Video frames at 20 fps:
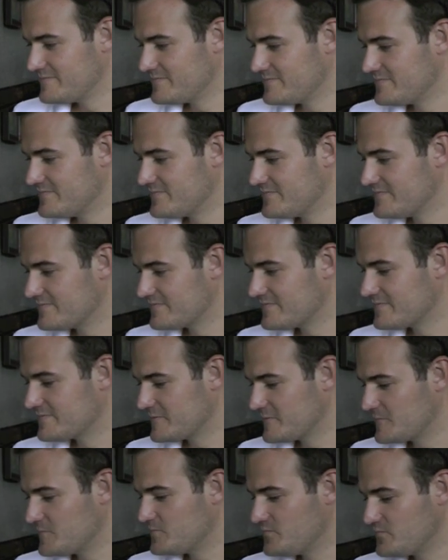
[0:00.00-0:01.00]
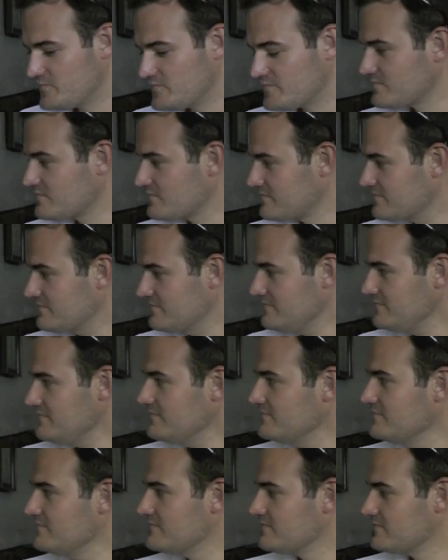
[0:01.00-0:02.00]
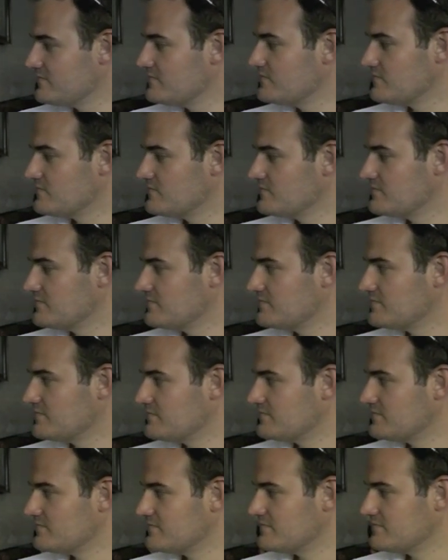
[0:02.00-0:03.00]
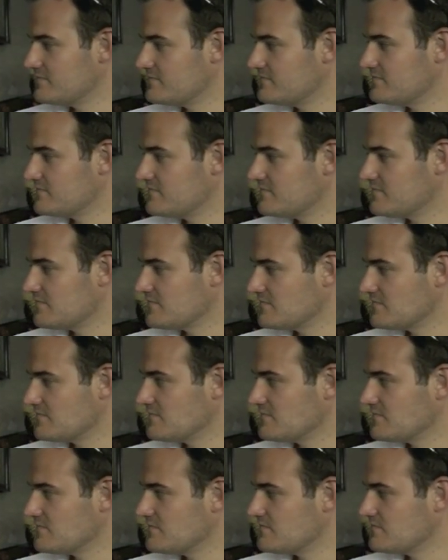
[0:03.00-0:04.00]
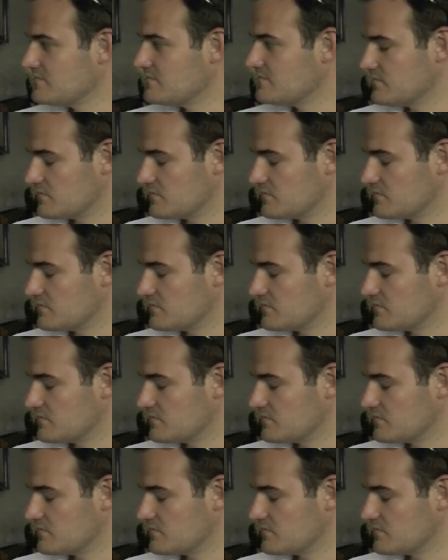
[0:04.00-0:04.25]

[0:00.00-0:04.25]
(not speaking)